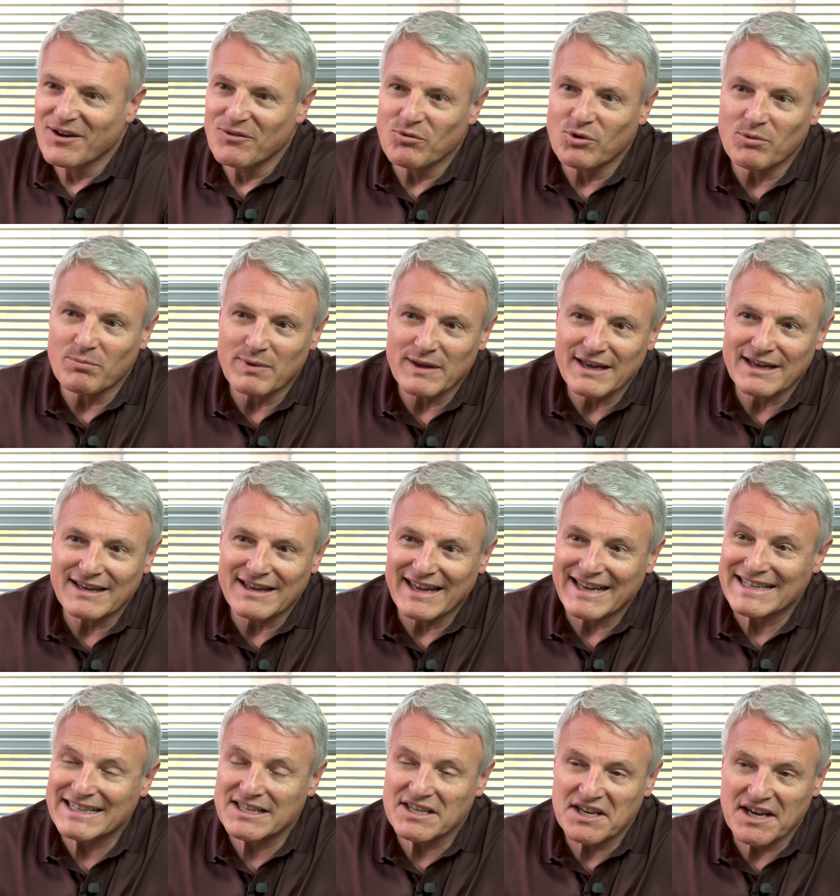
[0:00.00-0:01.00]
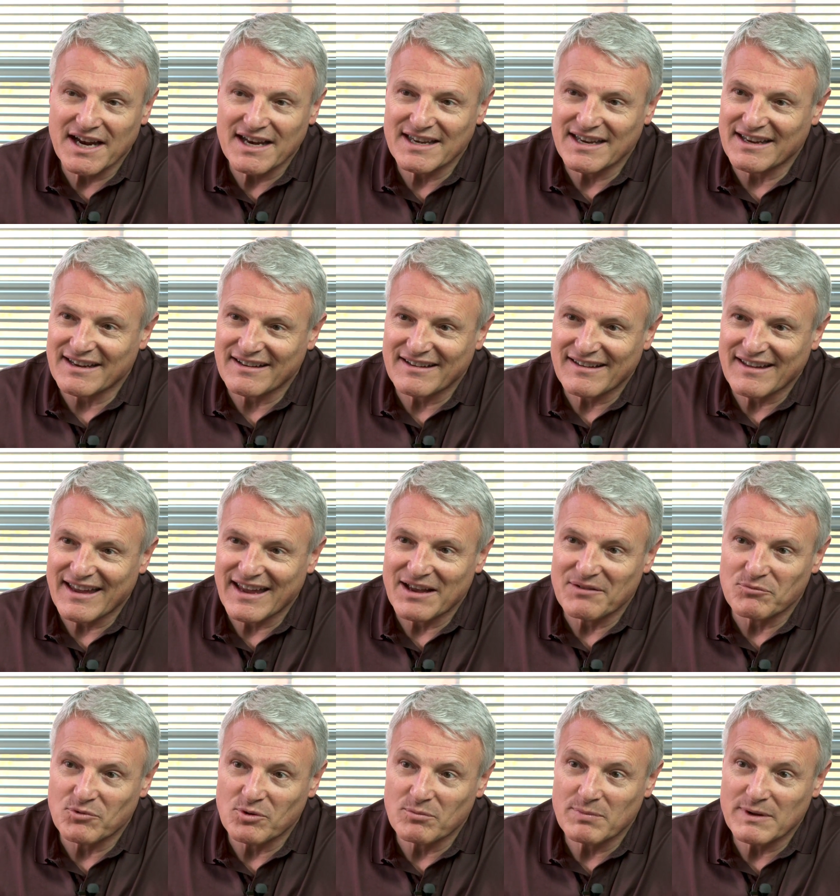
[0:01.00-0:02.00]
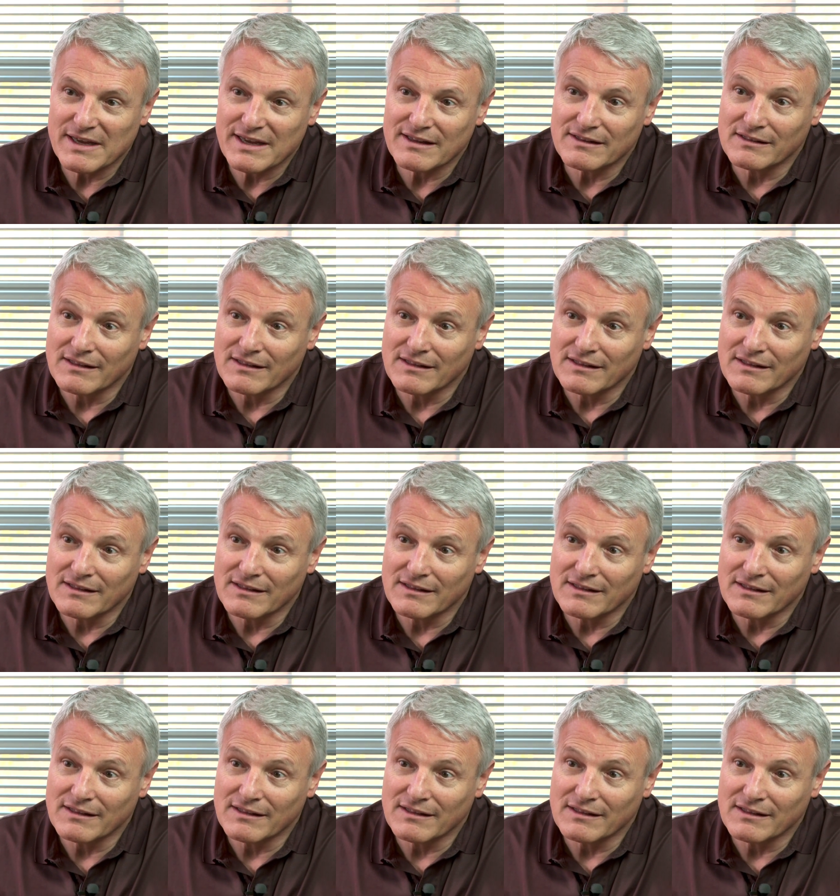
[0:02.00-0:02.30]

will be exciting and will be